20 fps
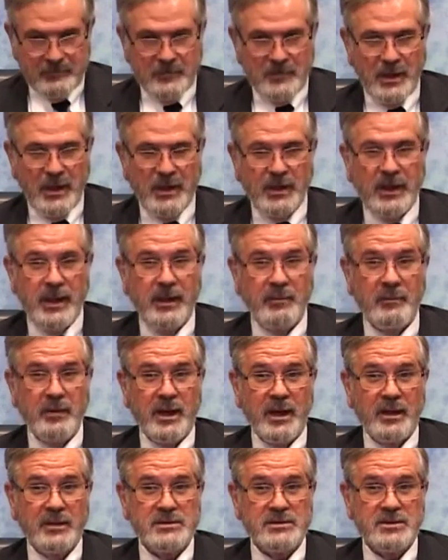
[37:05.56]
I came
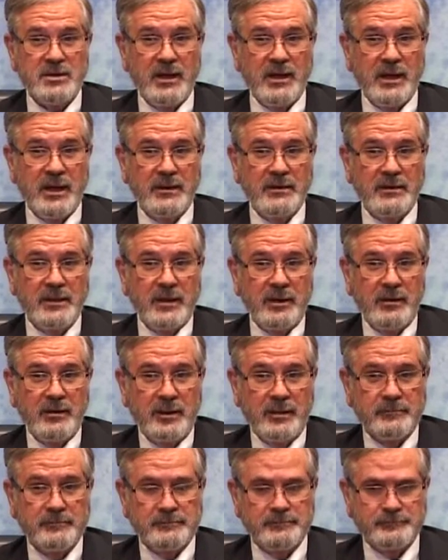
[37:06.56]
down, so I get there,
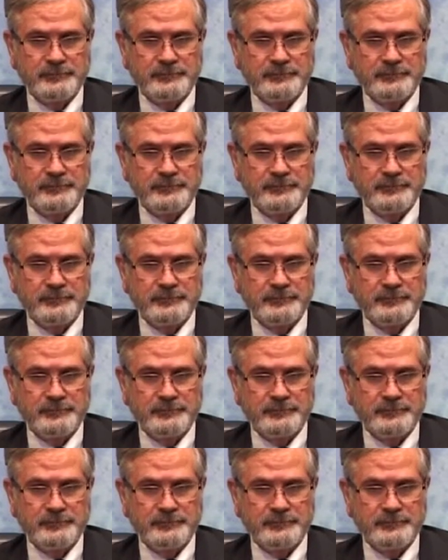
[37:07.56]
and